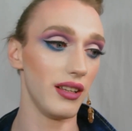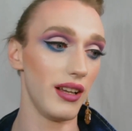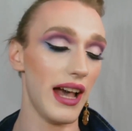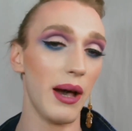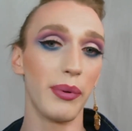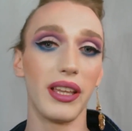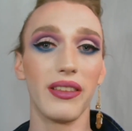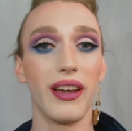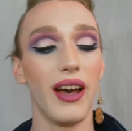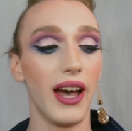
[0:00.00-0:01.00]
happy
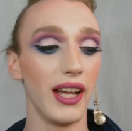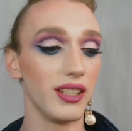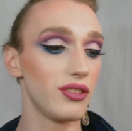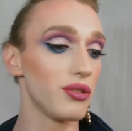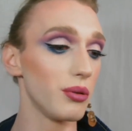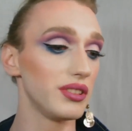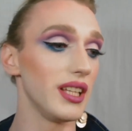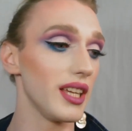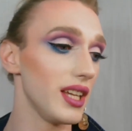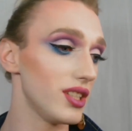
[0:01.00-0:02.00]
that I chose
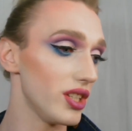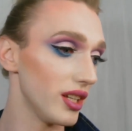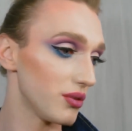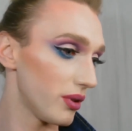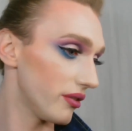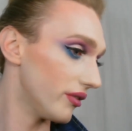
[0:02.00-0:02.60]
Nikki. She is one of